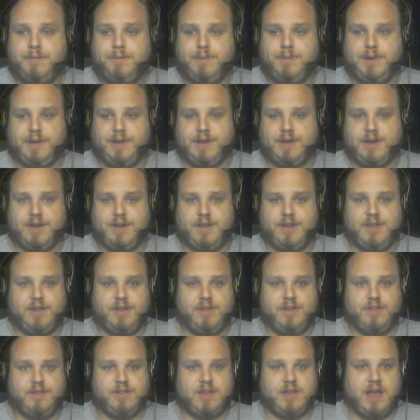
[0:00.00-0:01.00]

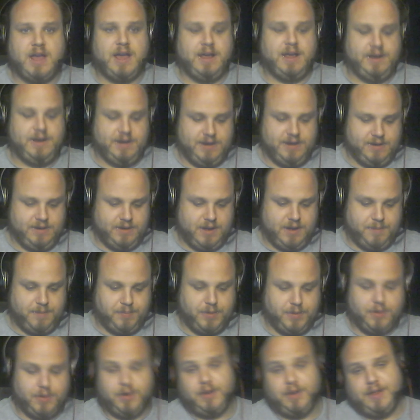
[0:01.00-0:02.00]
because I didn't
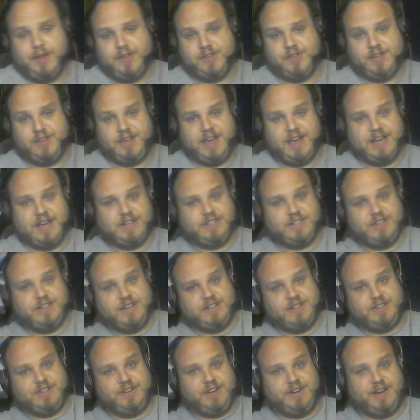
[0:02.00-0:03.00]
upload a lazy cast
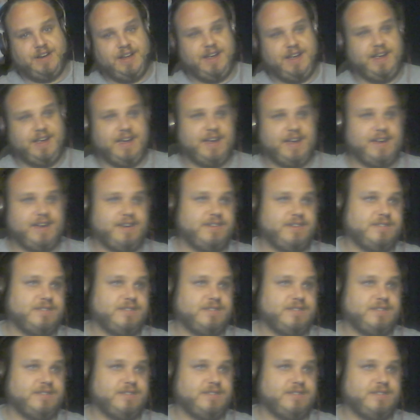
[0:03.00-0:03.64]
yesterday,